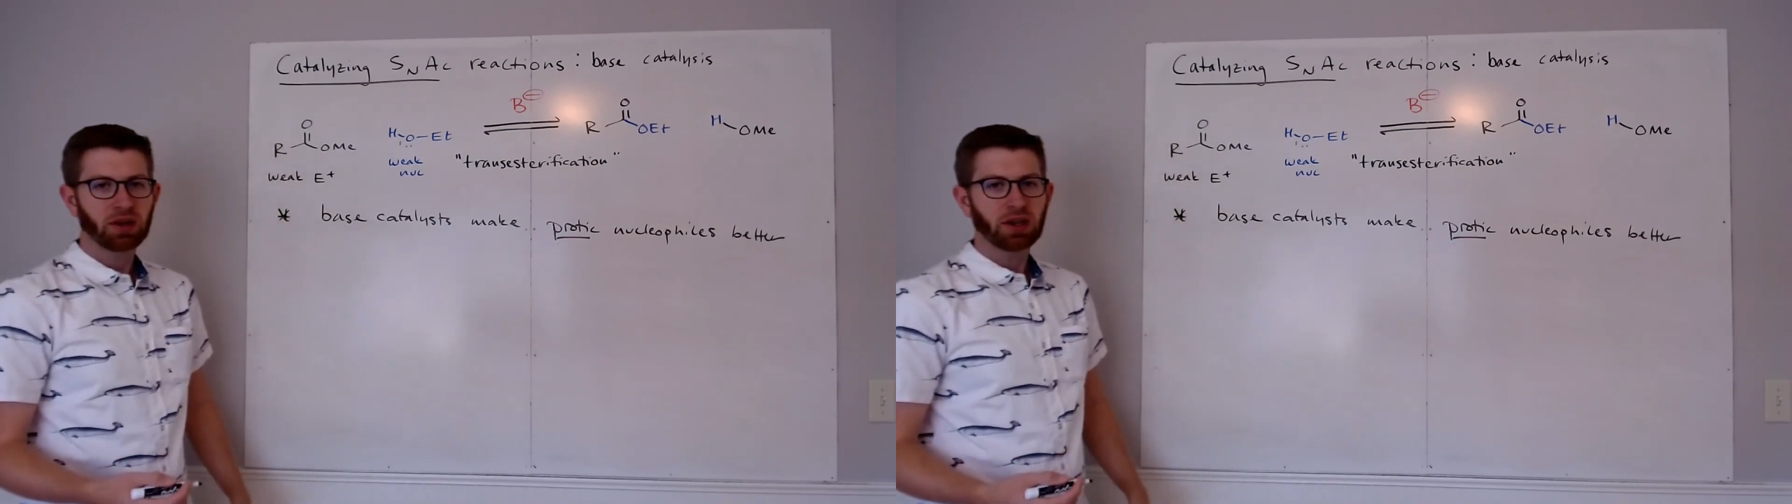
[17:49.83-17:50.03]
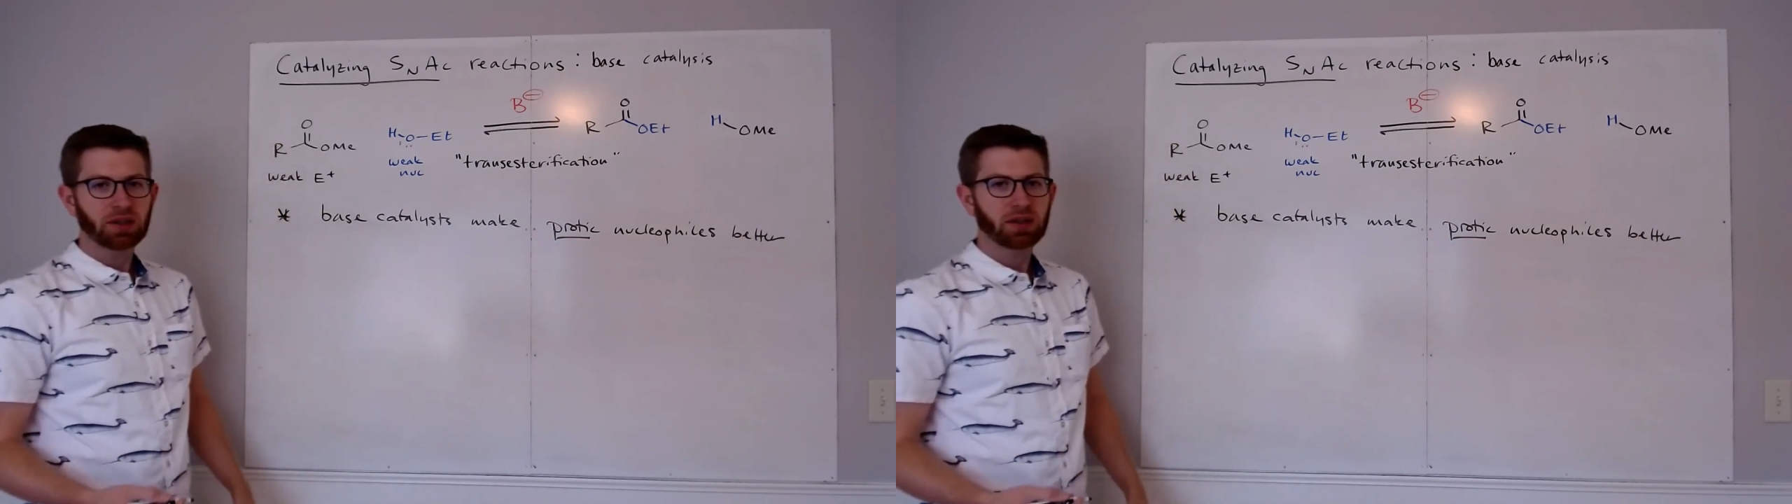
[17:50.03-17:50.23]

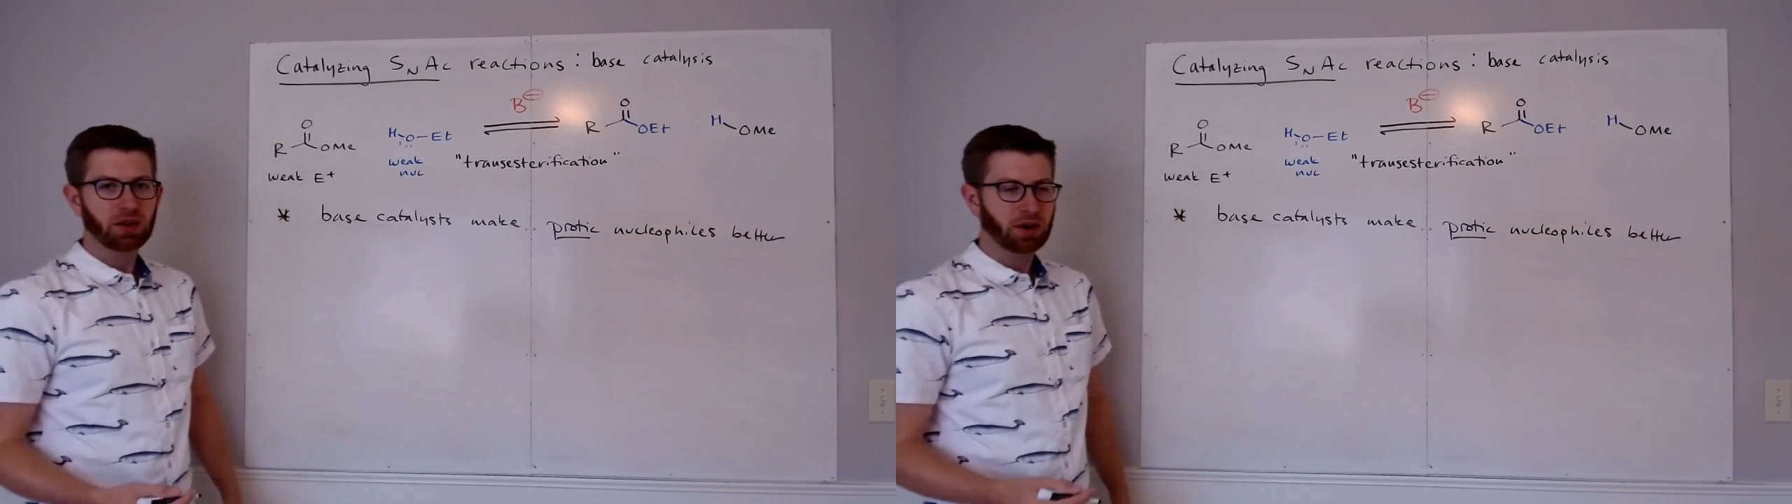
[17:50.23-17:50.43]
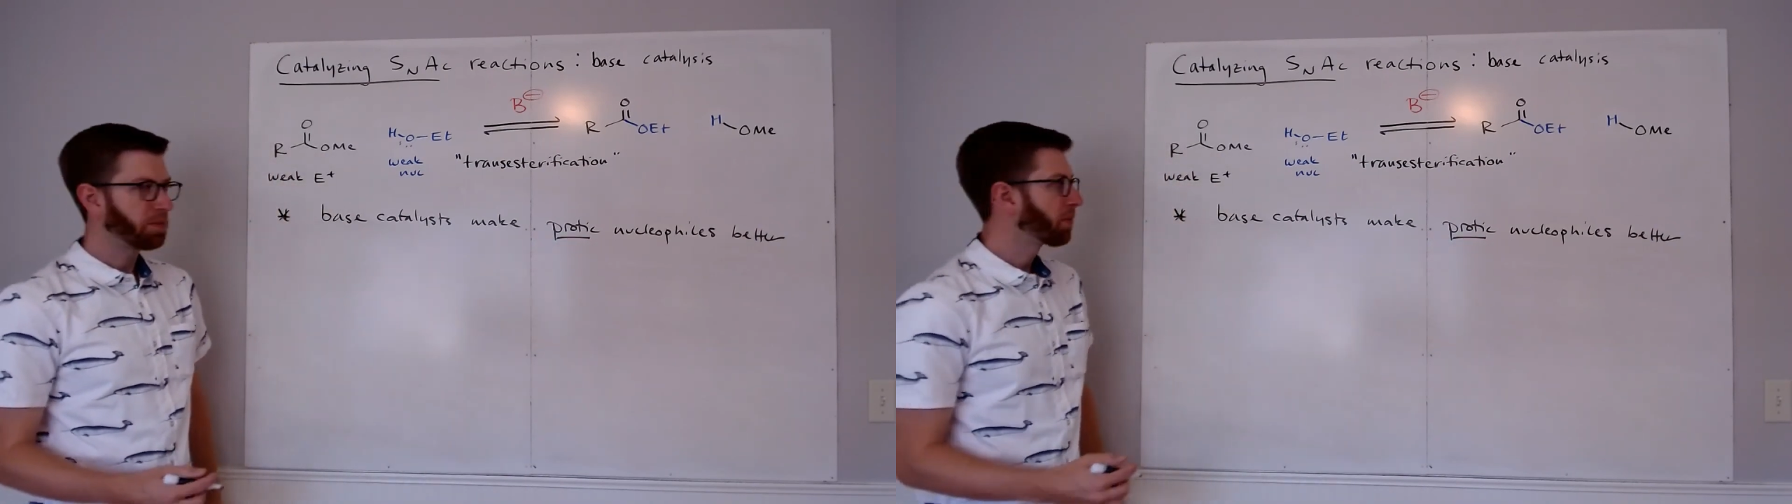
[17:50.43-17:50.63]
needs to do.
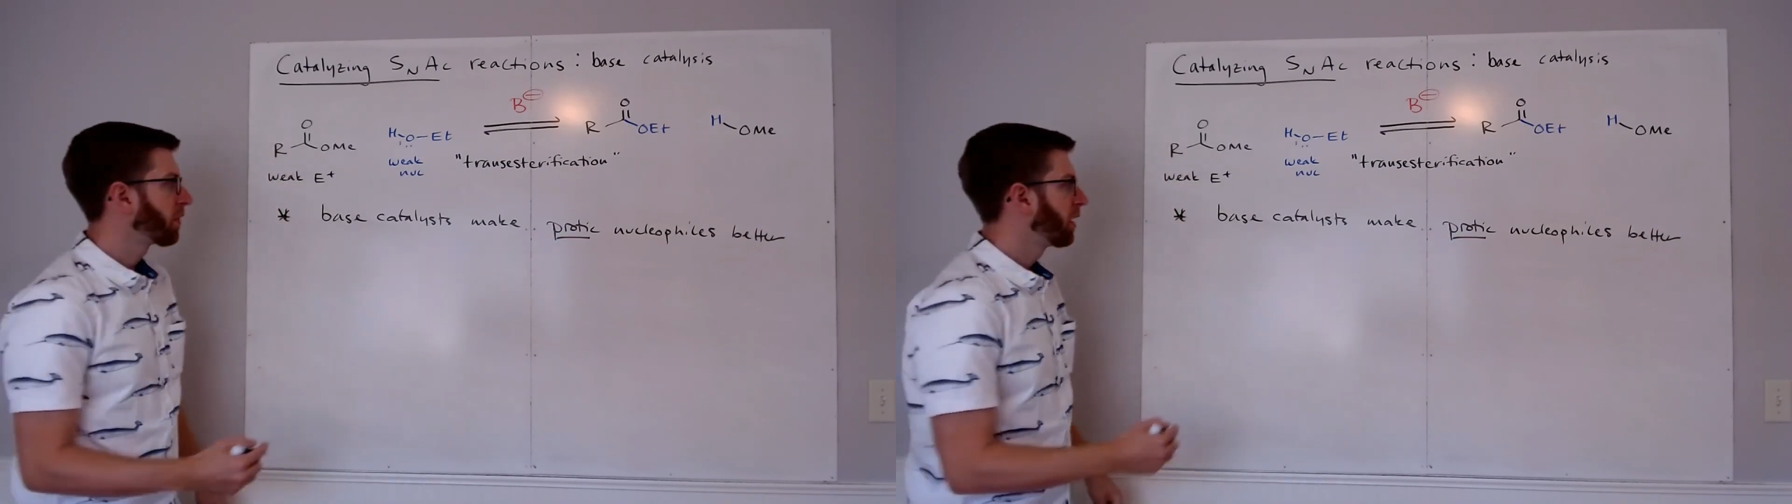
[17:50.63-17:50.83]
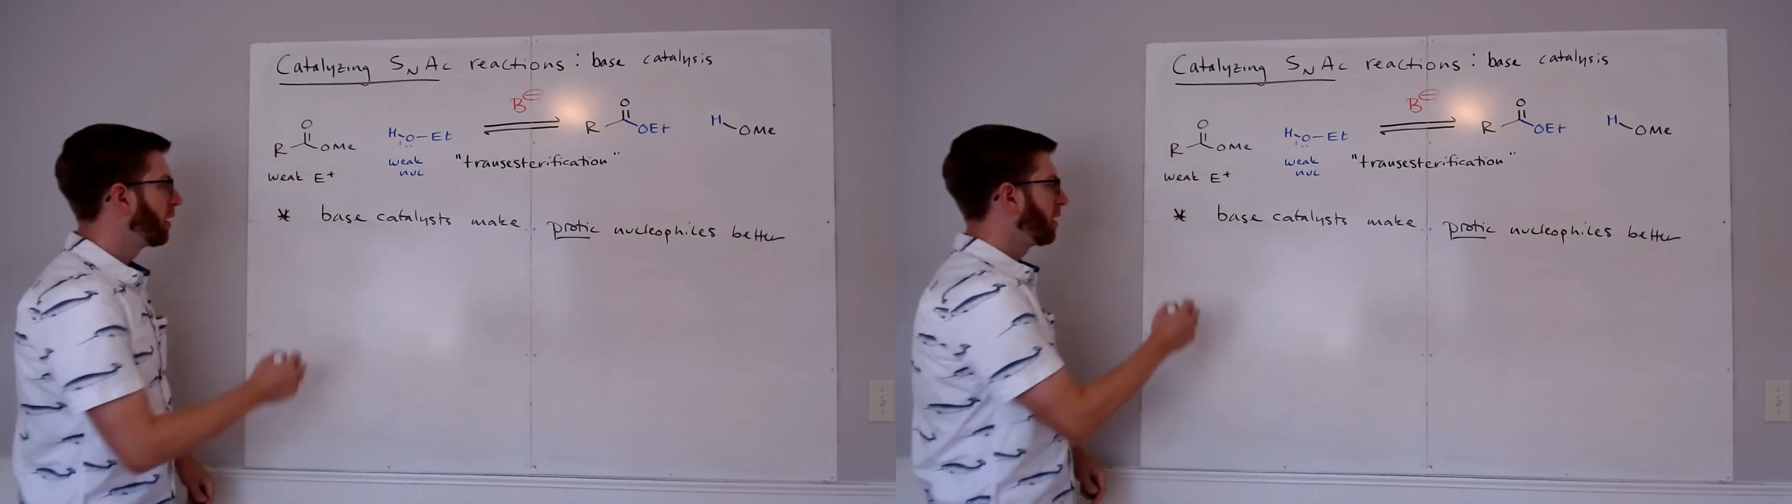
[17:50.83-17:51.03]

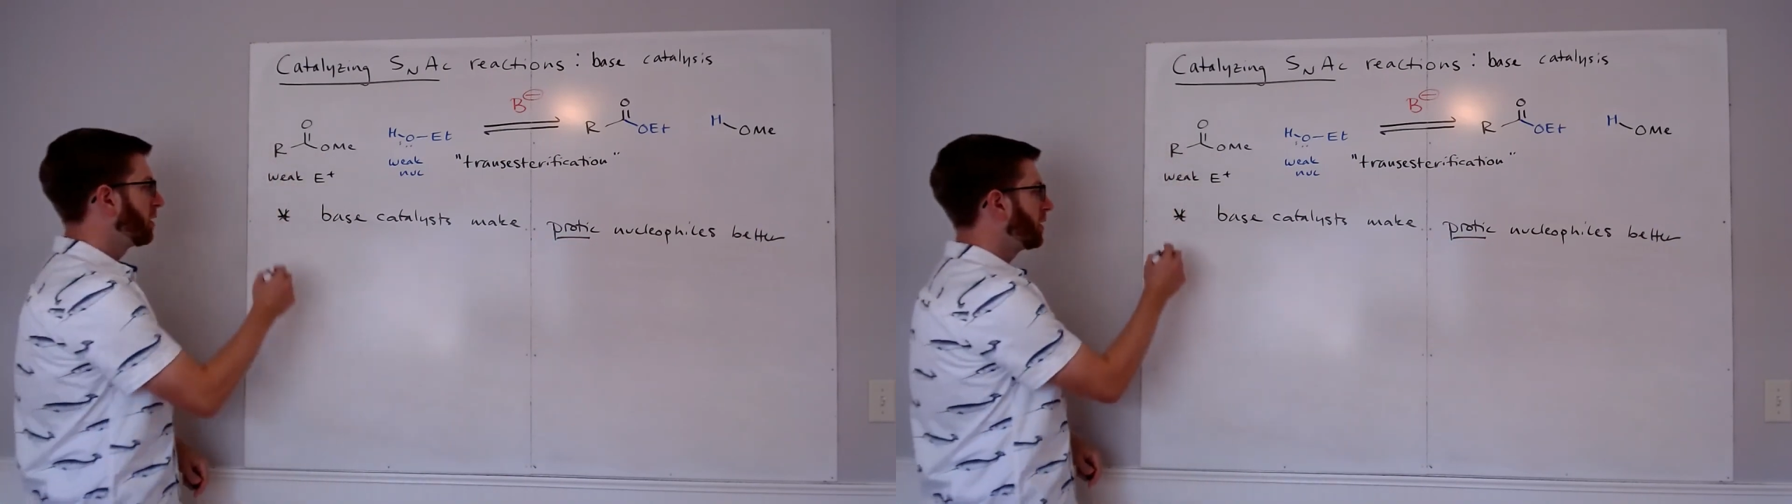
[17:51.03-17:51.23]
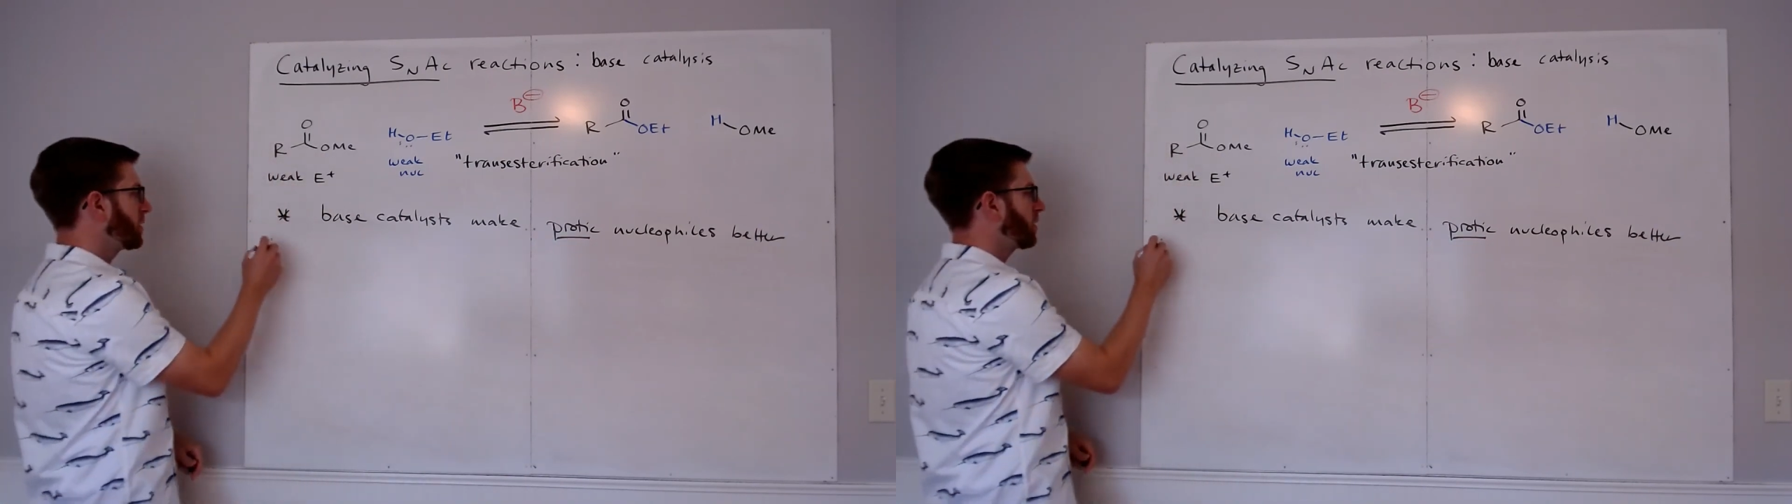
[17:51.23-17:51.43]
Let's
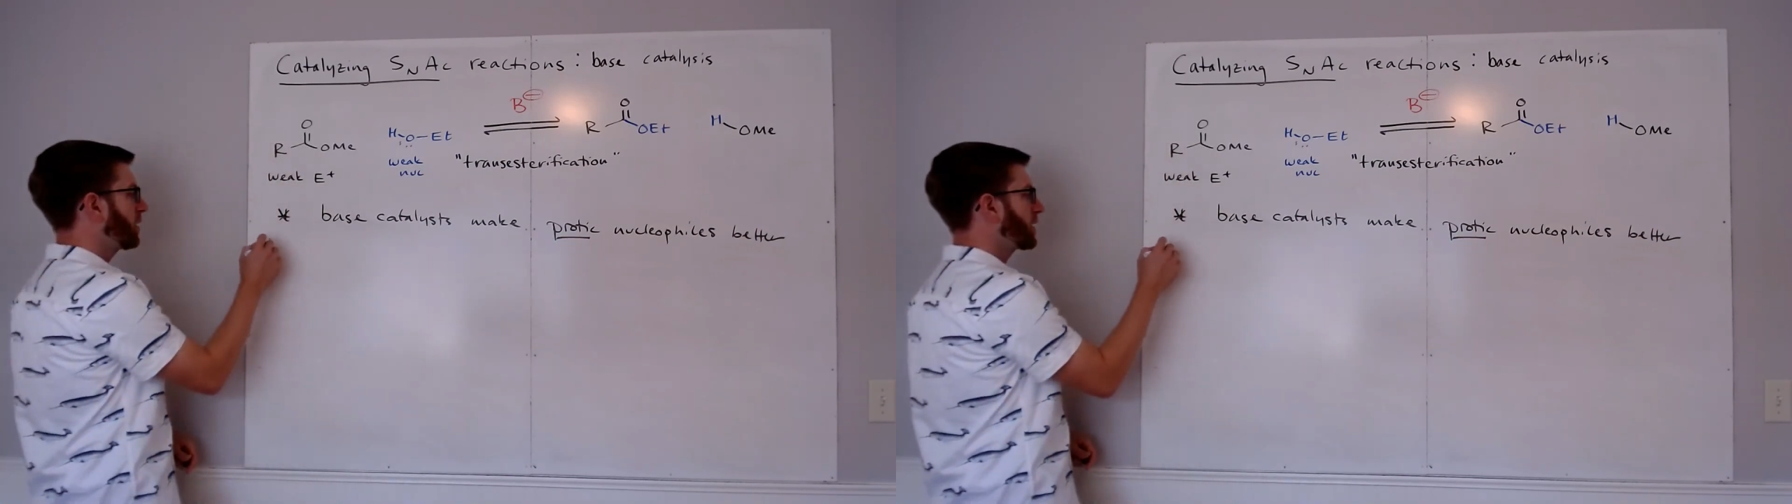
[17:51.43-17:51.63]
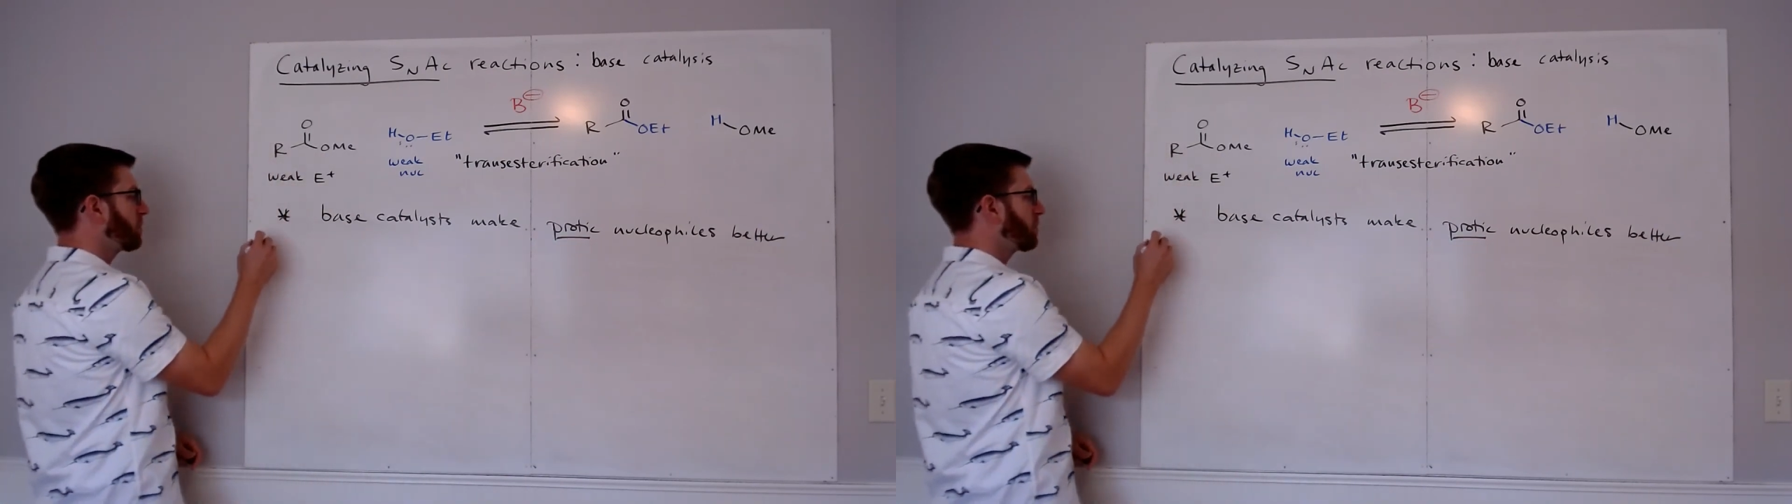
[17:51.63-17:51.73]
look at this from a